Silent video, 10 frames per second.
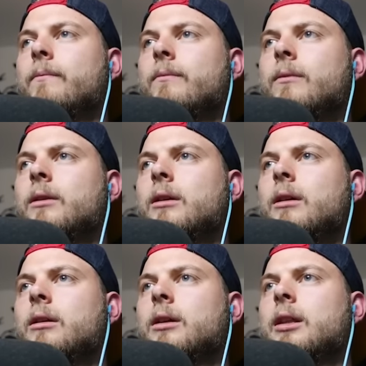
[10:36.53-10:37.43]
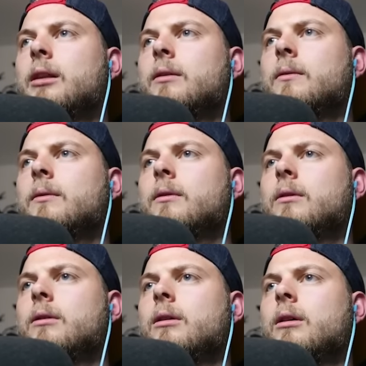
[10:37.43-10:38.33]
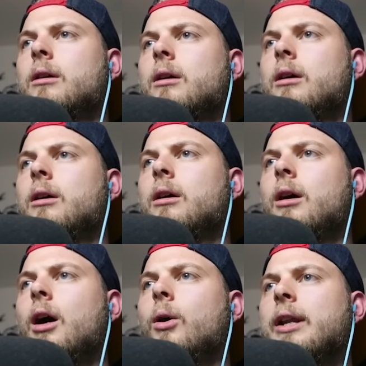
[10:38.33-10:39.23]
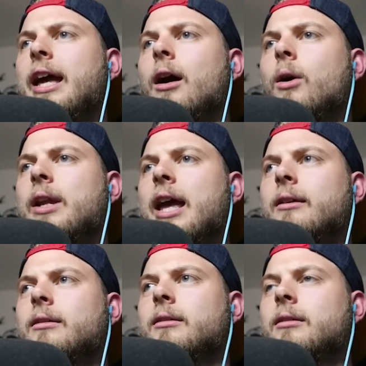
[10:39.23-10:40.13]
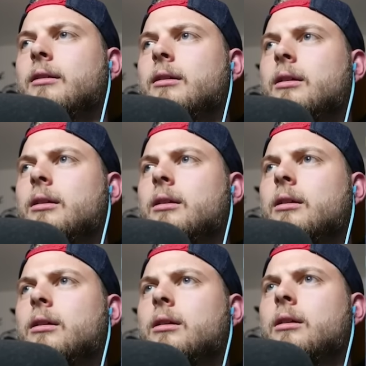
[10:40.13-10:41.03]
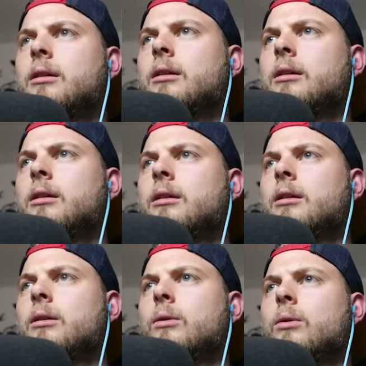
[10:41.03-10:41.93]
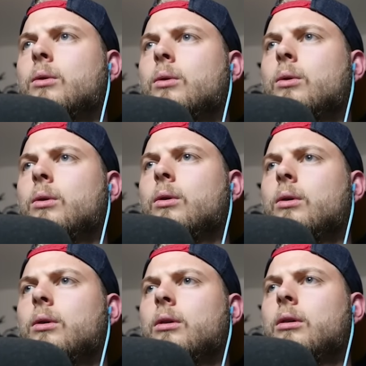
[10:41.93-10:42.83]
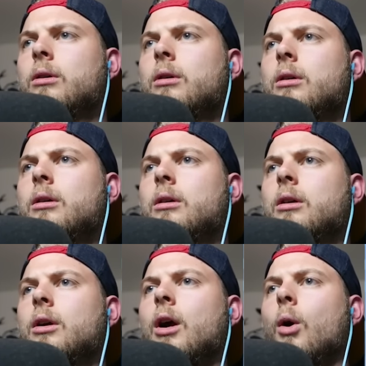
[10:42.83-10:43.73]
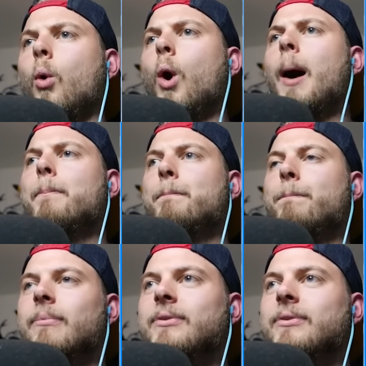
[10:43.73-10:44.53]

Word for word: Come on. That's it. All day, all day. All day, all day. Ah! Whoop!